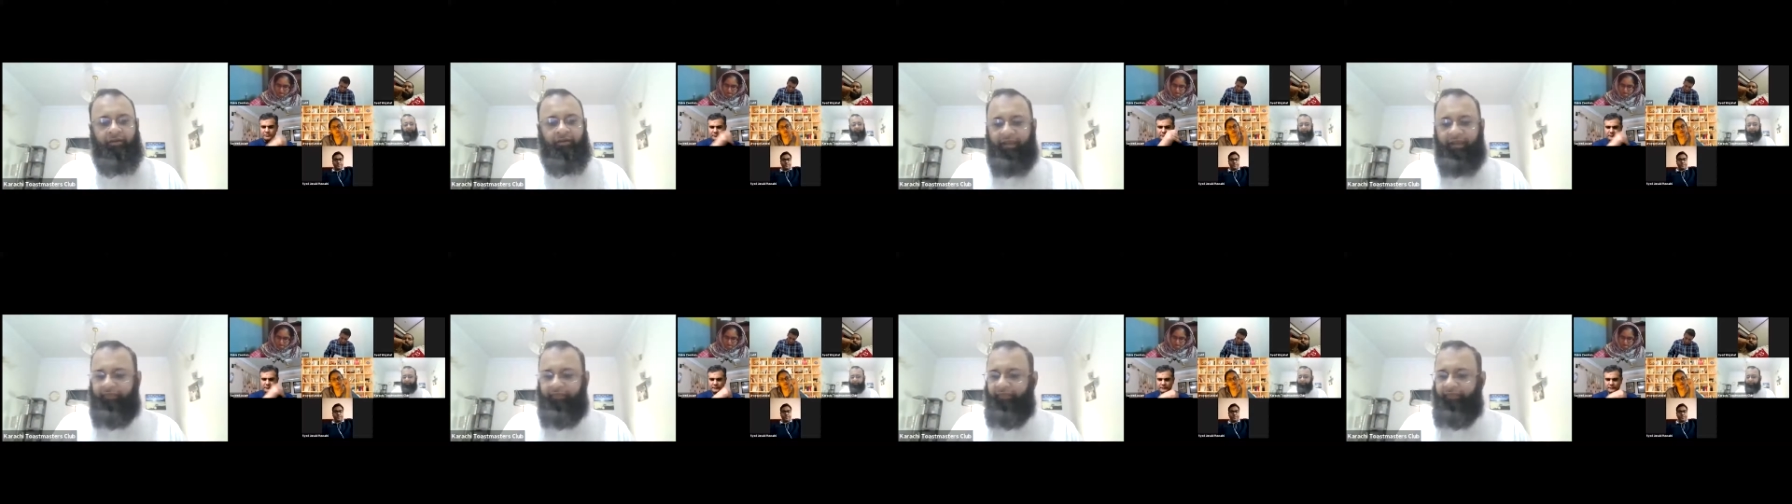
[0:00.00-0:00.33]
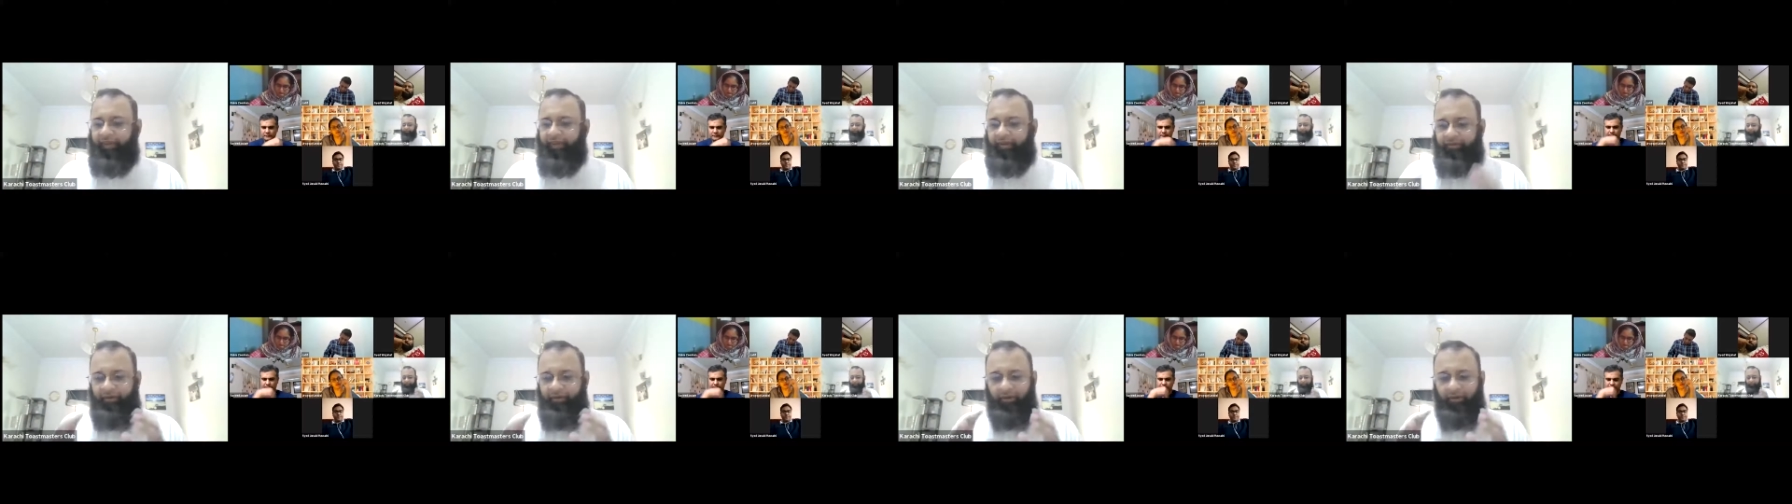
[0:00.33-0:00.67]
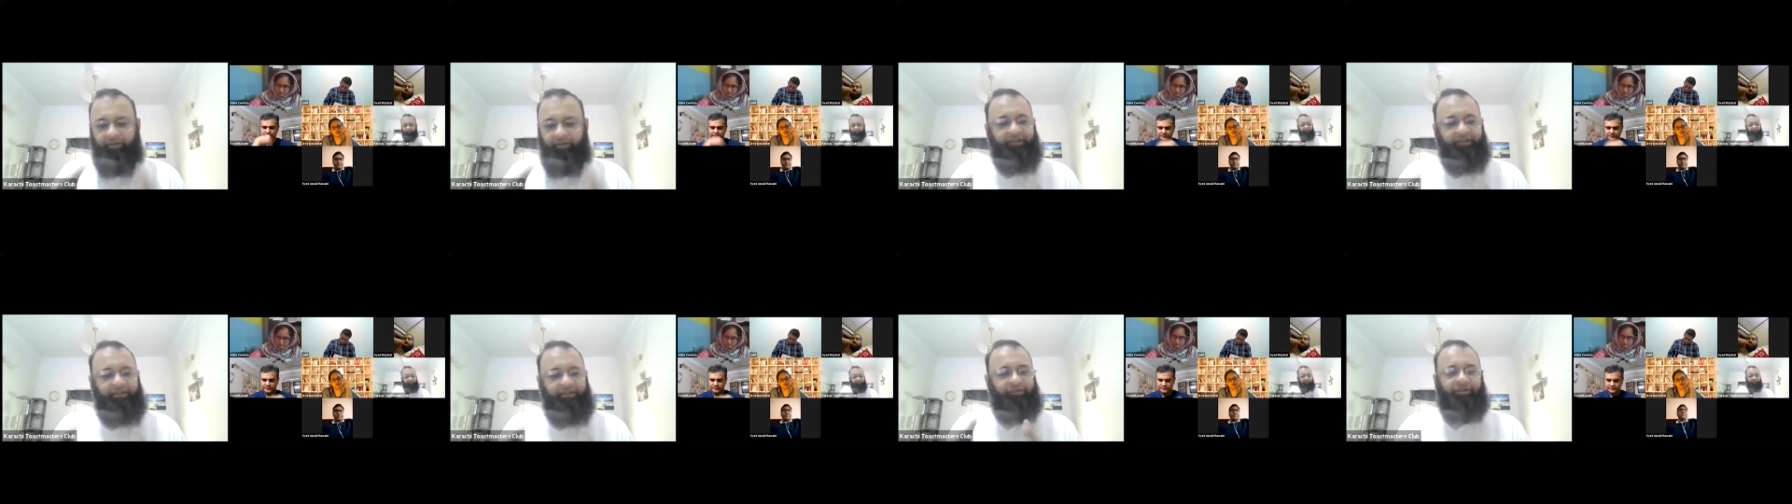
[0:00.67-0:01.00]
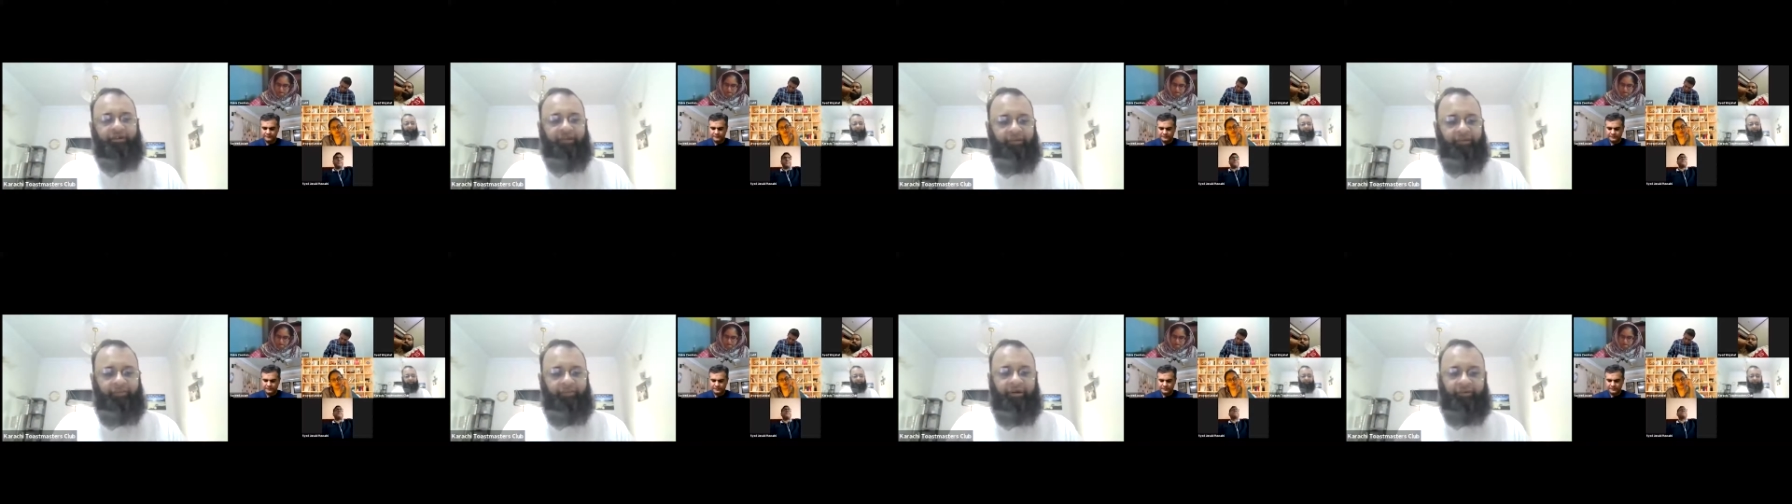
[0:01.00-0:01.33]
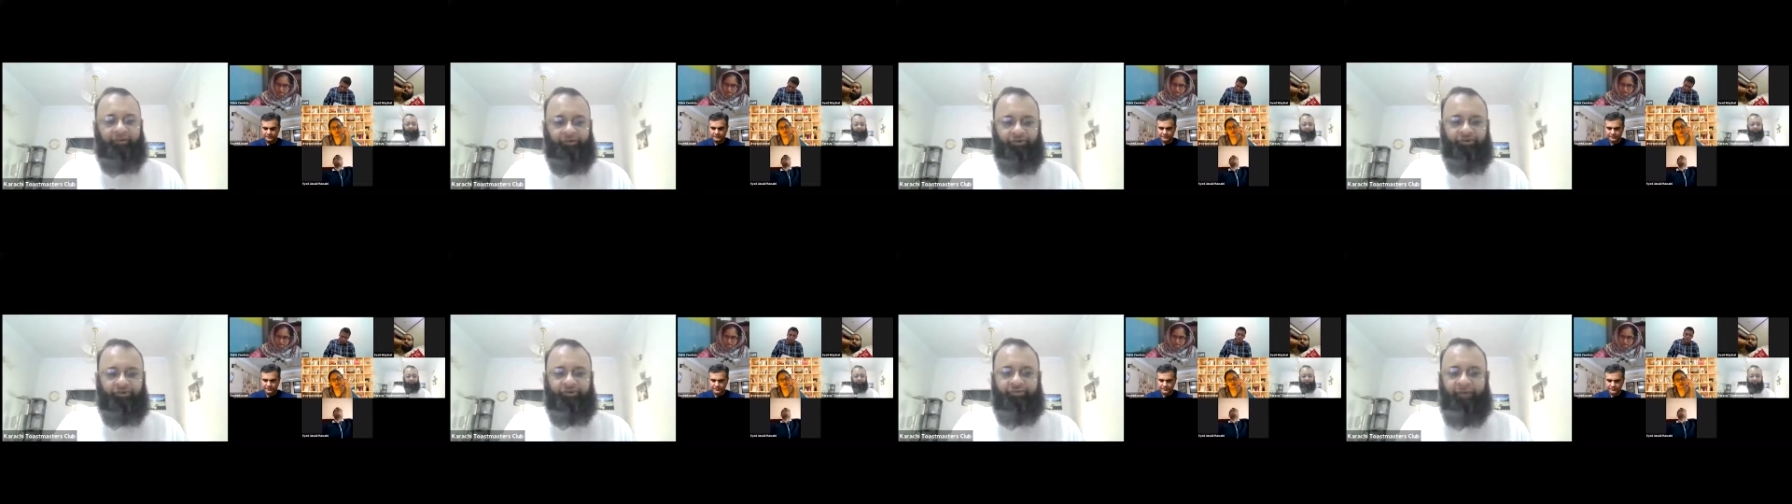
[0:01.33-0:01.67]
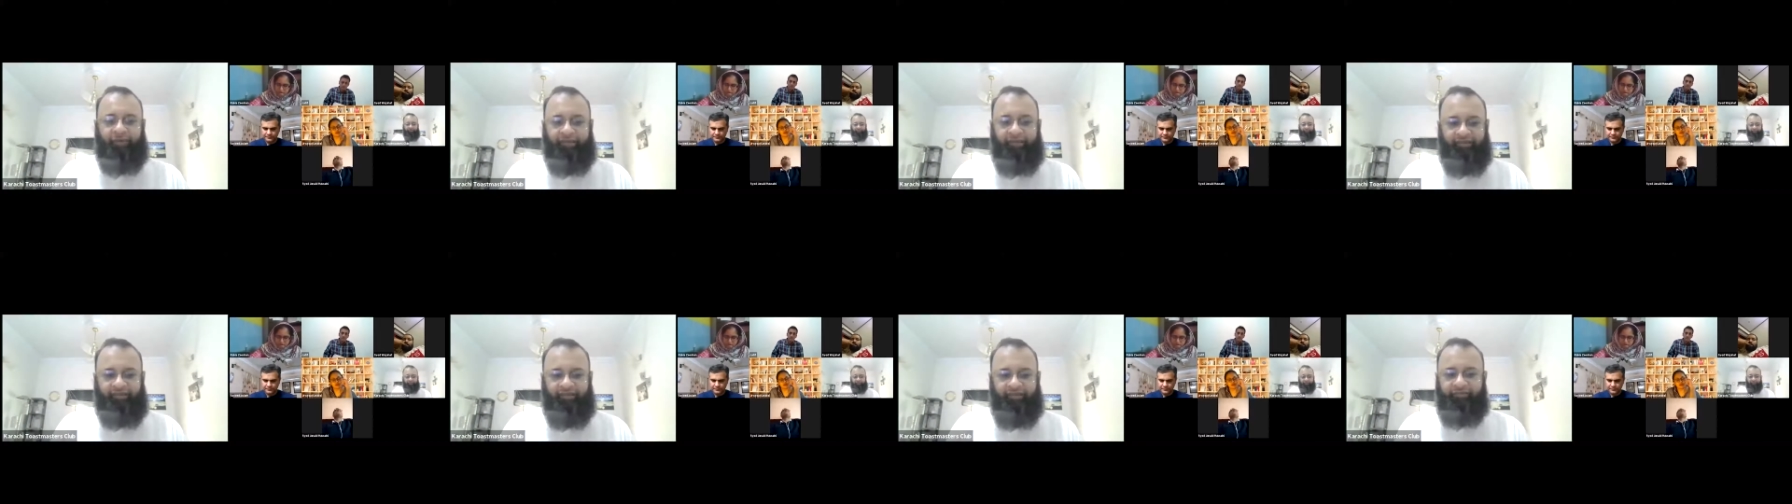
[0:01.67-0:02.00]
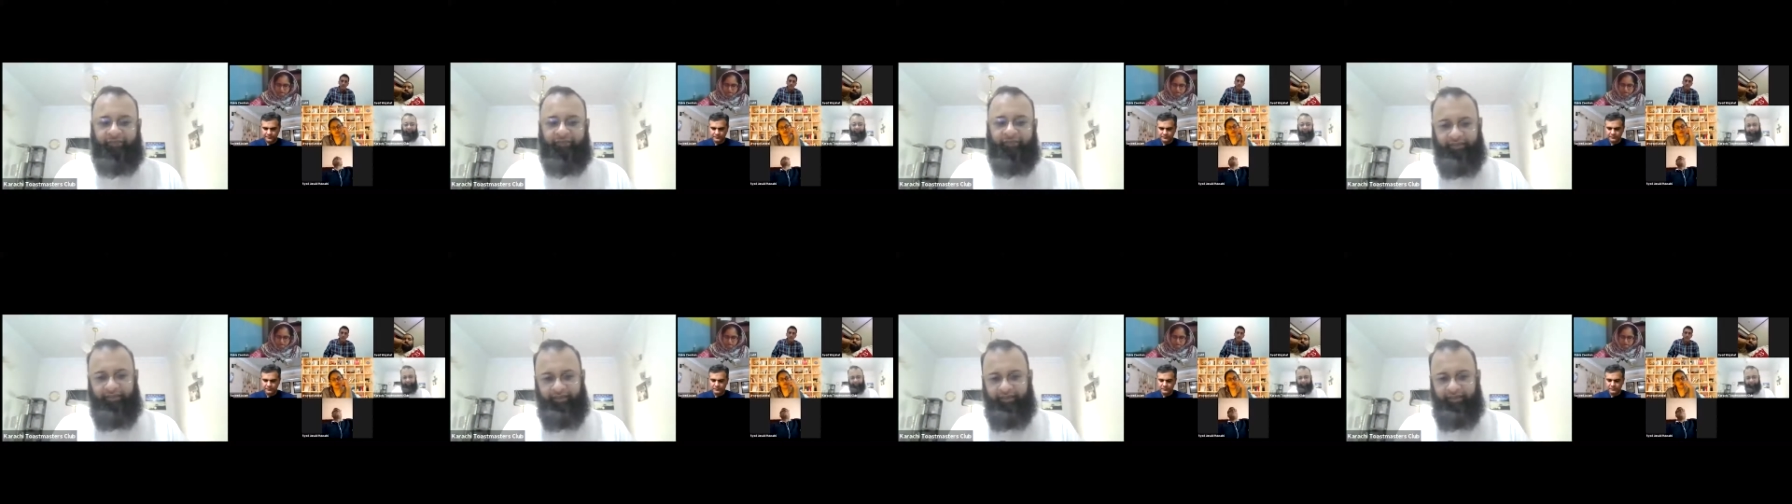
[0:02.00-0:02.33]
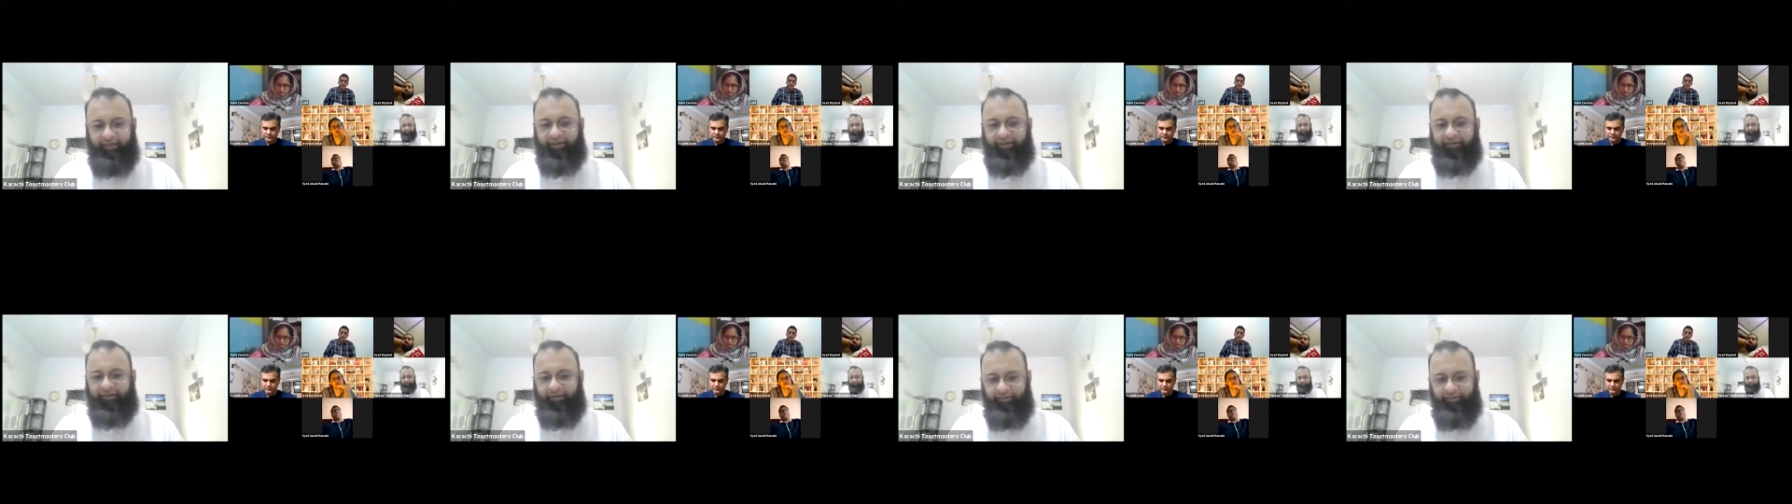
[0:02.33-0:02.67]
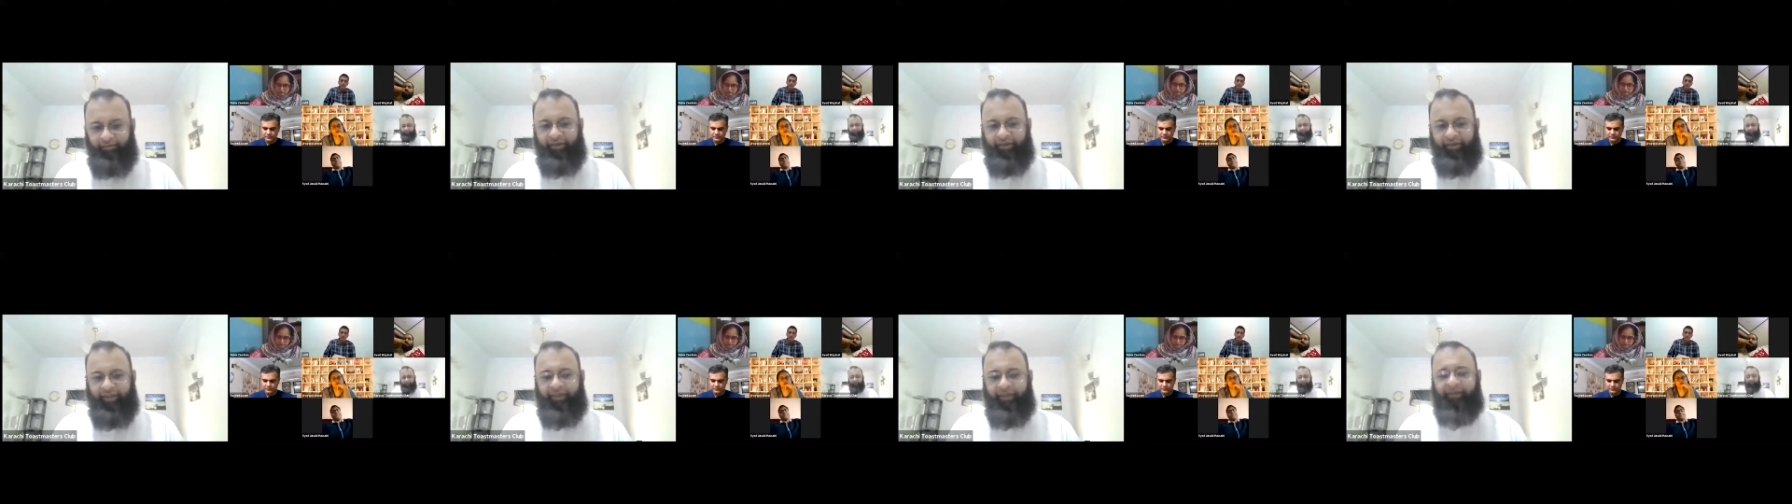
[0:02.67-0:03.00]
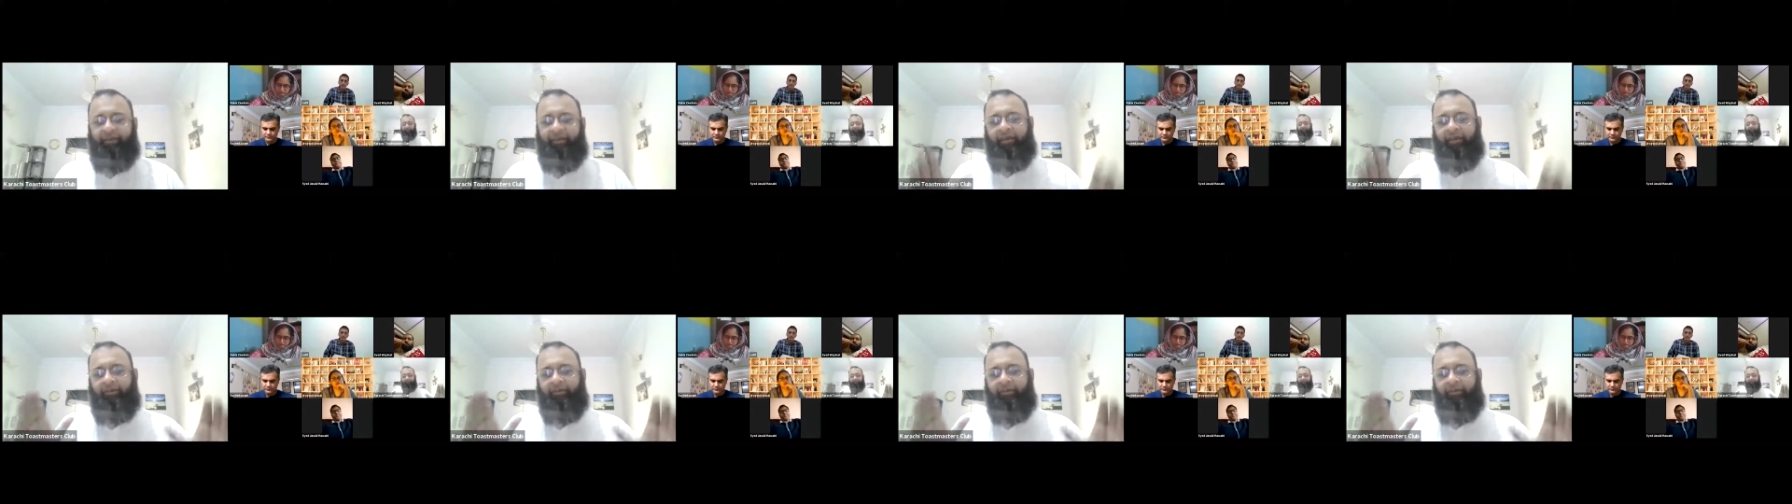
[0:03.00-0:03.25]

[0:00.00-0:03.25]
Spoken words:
And we are not just talking about Toastmasters meeting here, okay?